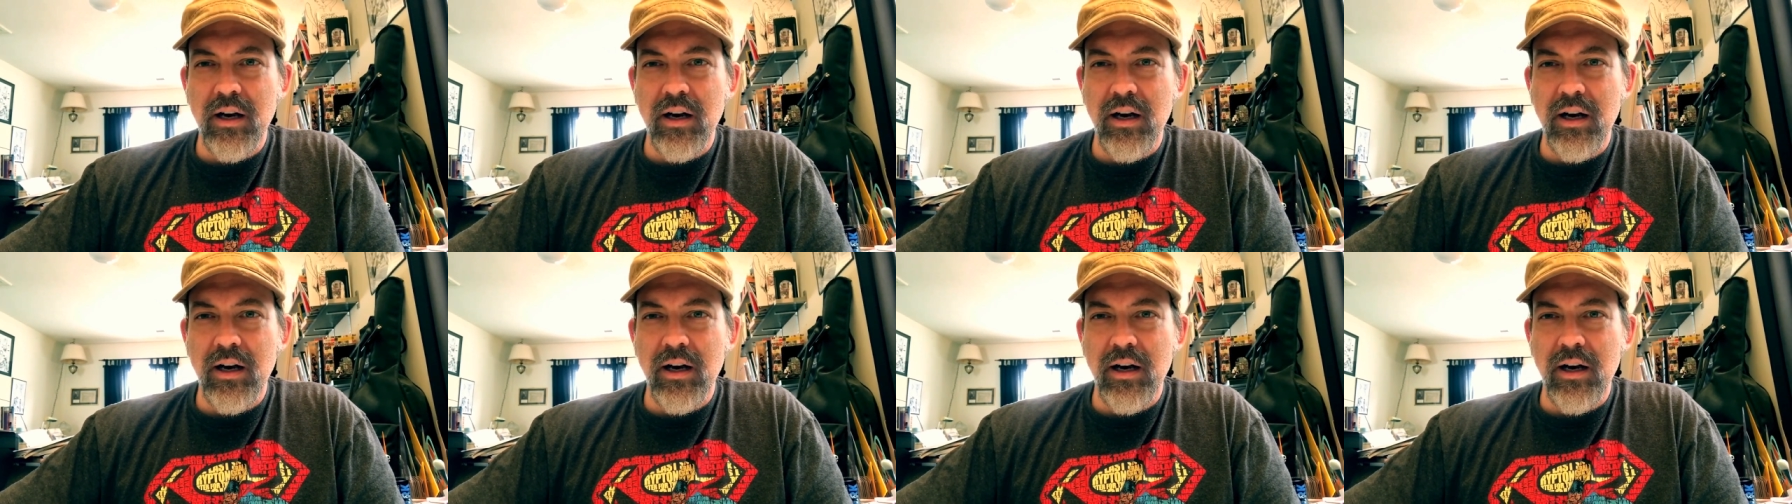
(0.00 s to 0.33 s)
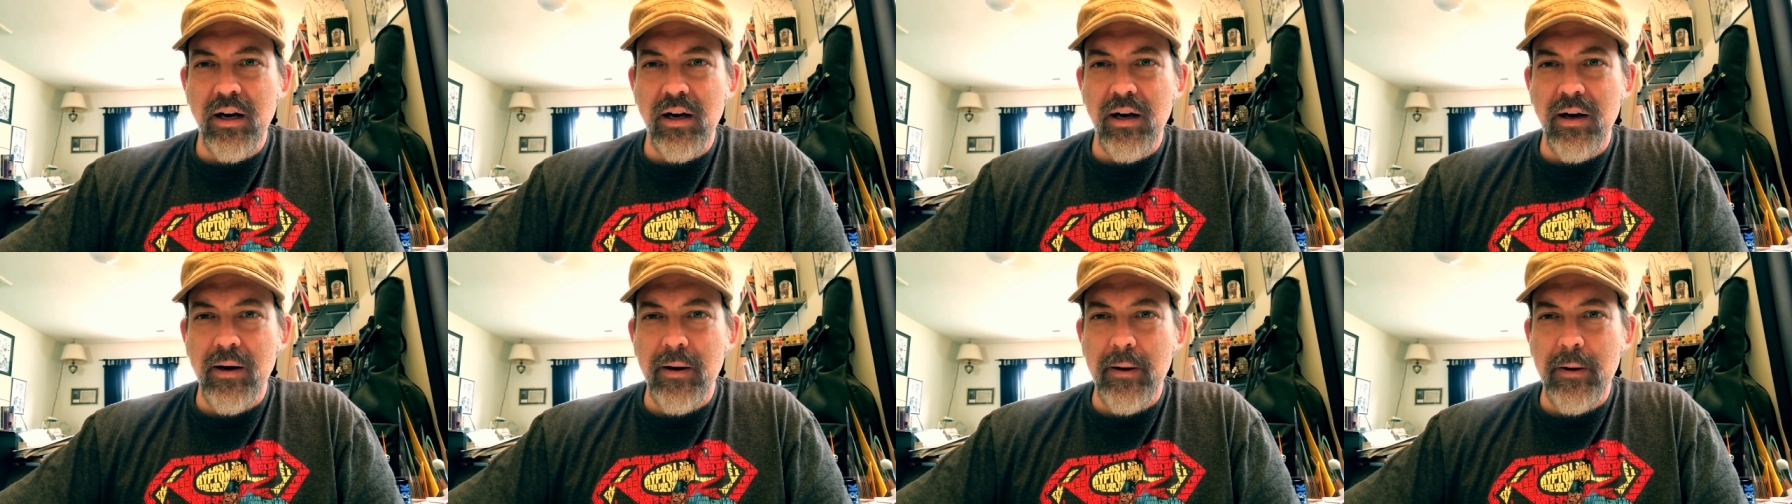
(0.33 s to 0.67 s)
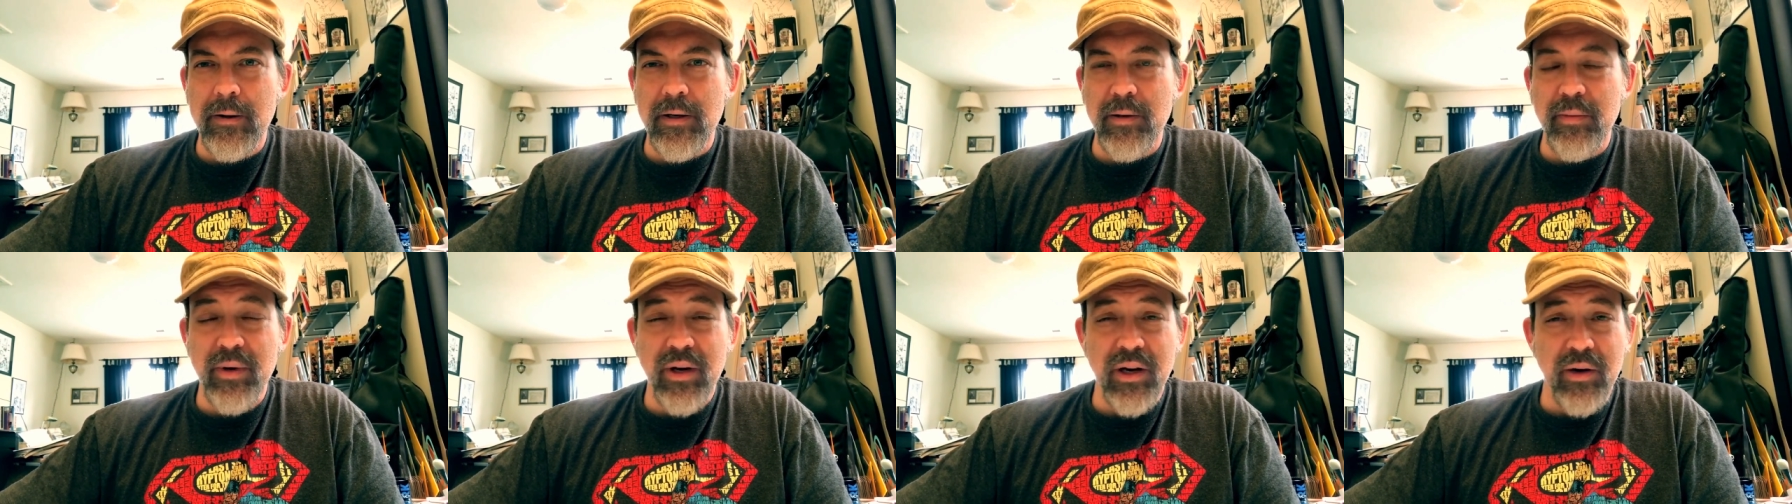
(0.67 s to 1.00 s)
uh,
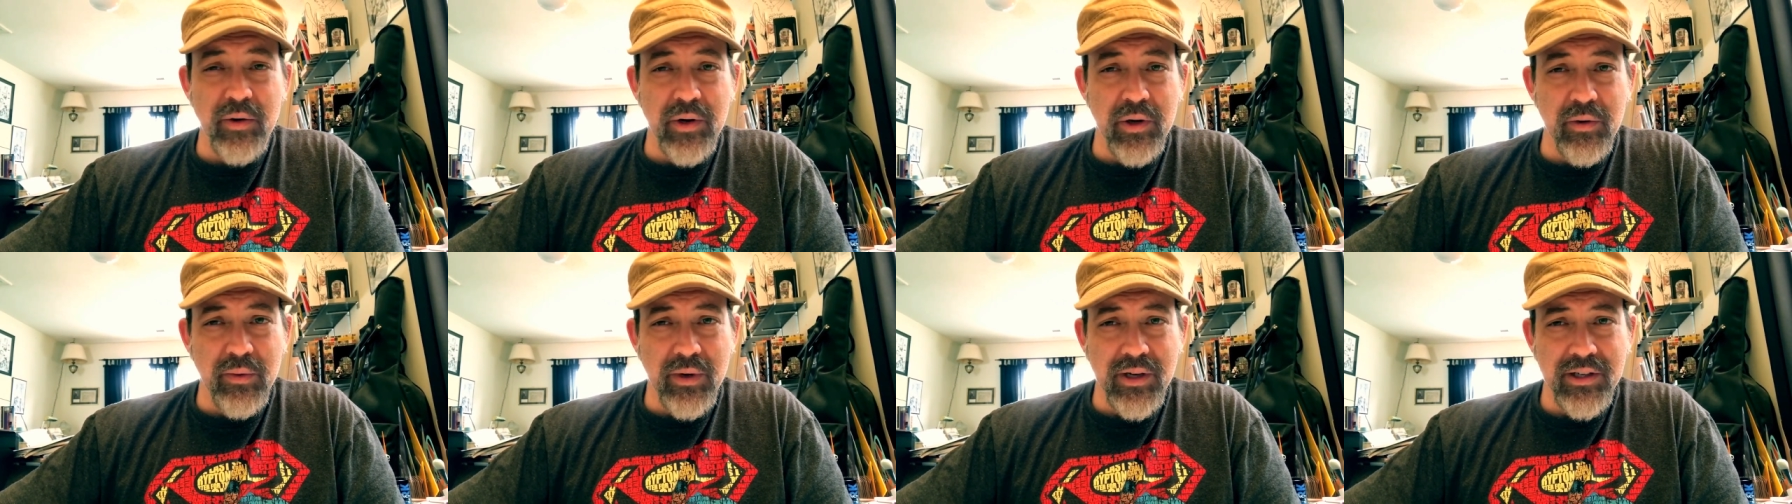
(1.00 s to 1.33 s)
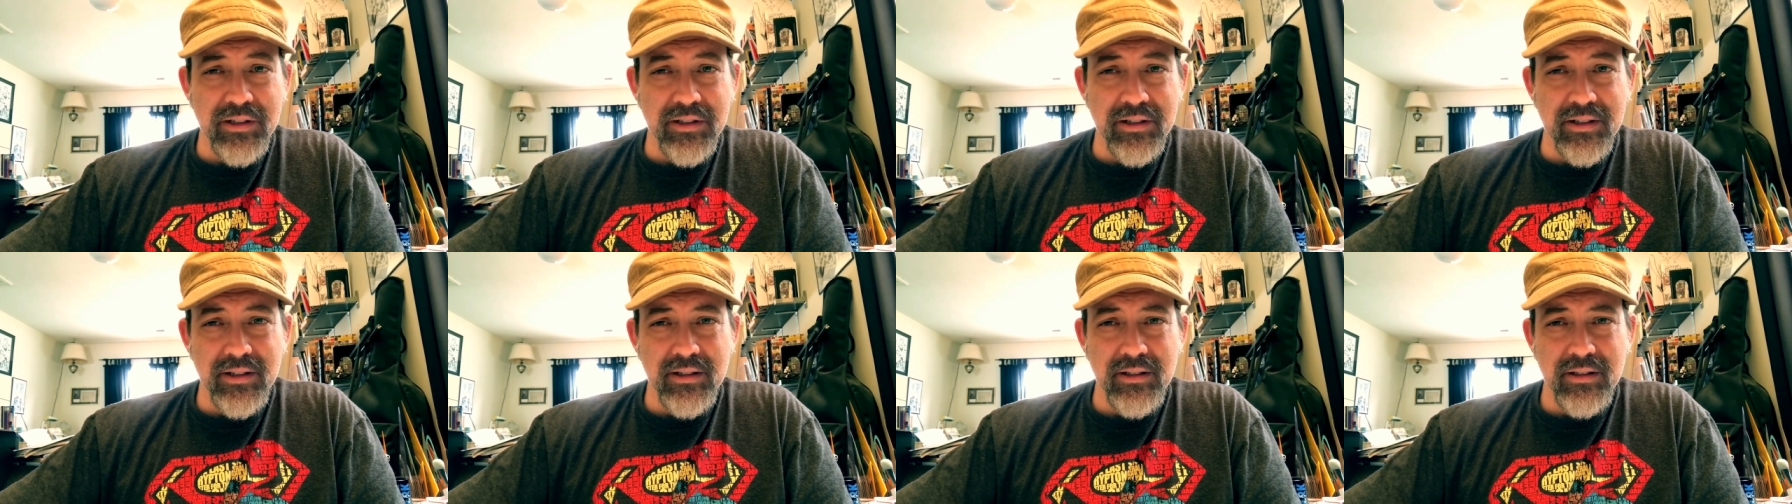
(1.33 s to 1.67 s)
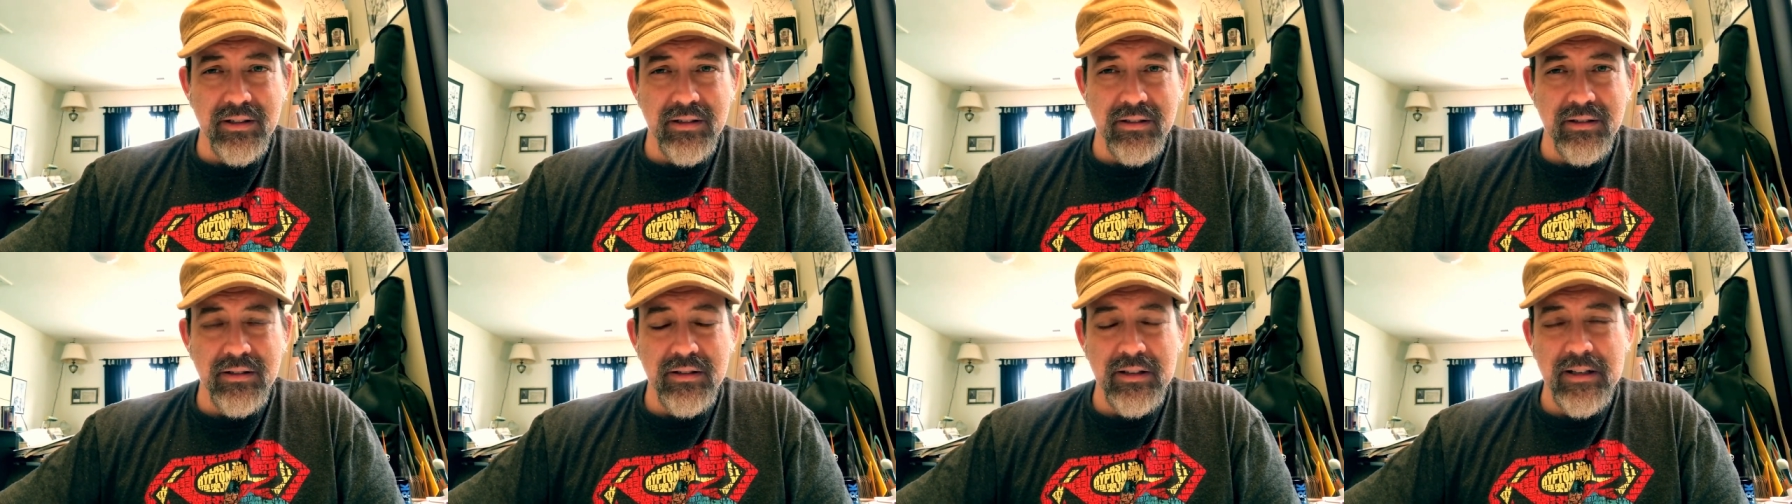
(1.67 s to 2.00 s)
depending on when you watch this,